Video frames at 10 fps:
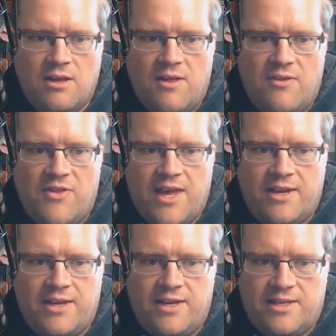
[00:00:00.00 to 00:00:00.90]

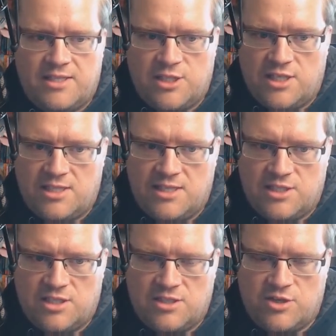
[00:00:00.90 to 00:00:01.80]
then this
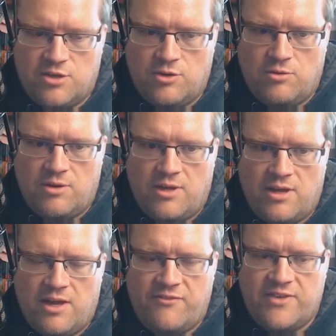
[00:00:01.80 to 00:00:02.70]
is true.
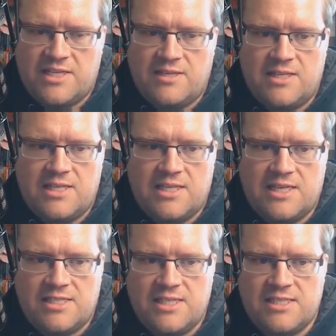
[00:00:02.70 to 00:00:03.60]
If
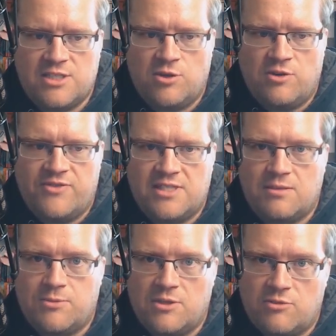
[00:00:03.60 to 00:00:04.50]
this isn't true, if this
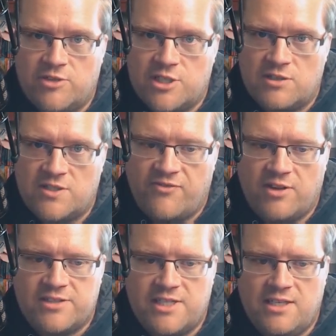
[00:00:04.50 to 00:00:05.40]
returns
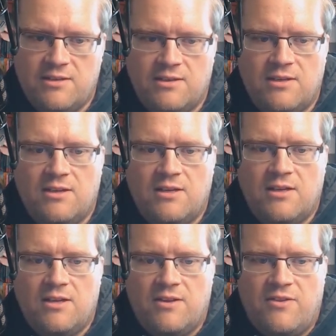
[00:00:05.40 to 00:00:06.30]
falsy,
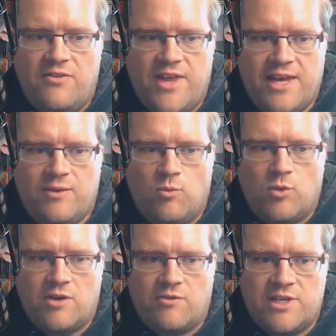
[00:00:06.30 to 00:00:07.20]
Then we're
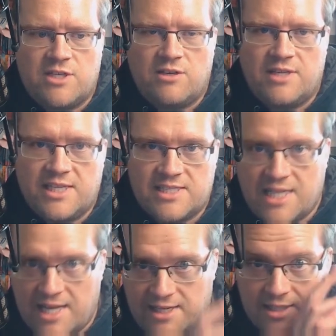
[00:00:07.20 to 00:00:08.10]
return this
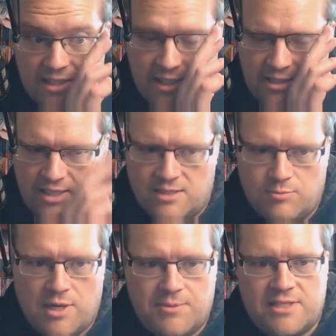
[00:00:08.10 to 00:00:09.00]
text that says
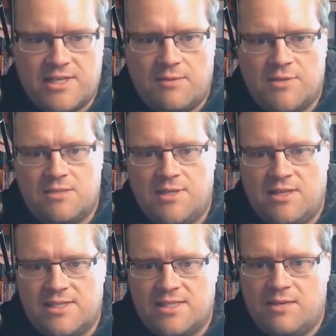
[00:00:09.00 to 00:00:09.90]
property type must be
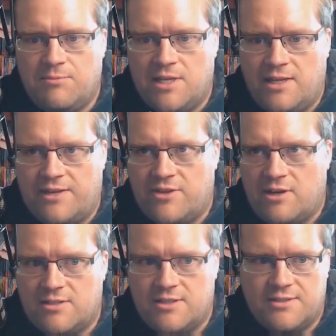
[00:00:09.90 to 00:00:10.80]
less than min length
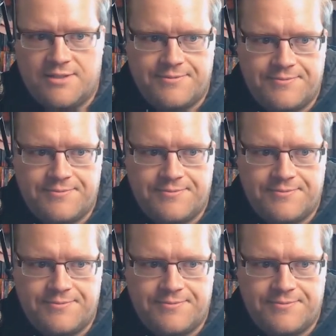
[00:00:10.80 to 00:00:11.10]
characters.